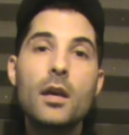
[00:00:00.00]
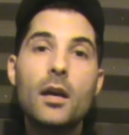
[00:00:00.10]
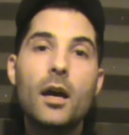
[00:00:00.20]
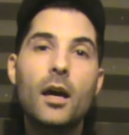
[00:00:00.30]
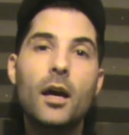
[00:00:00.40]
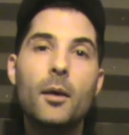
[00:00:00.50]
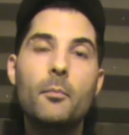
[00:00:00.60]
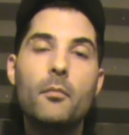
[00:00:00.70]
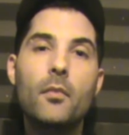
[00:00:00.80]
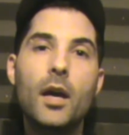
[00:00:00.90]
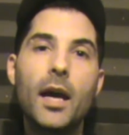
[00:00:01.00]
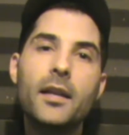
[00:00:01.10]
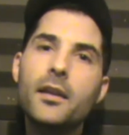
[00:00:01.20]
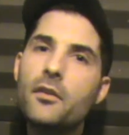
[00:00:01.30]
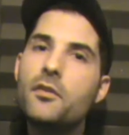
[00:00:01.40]
And
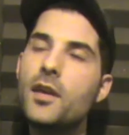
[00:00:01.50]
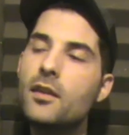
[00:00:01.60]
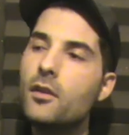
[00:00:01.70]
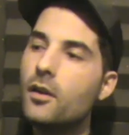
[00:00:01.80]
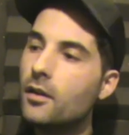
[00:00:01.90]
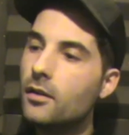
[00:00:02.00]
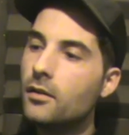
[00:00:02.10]
another thing that